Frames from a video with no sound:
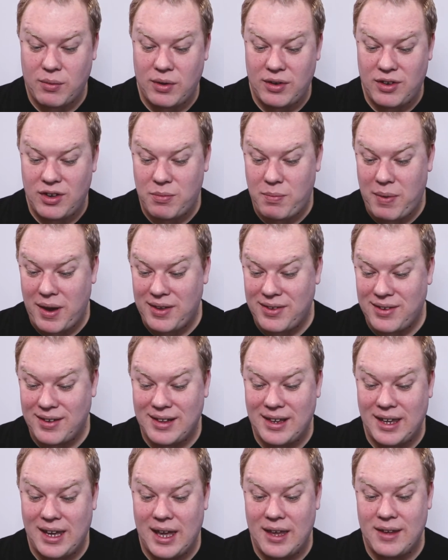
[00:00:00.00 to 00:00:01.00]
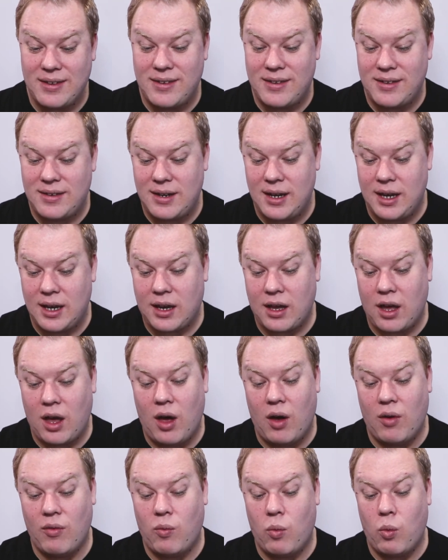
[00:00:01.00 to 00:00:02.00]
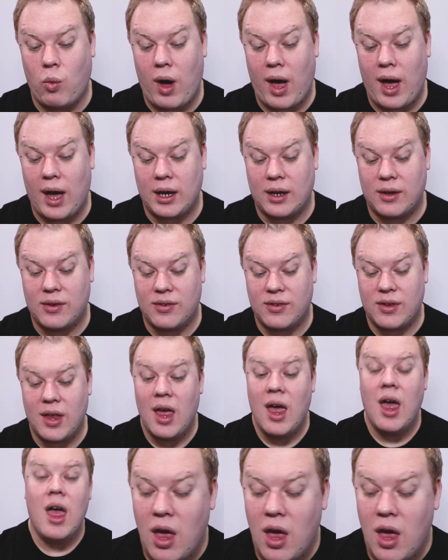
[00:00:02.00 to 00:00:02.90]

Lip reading: which is basically a stick of wax.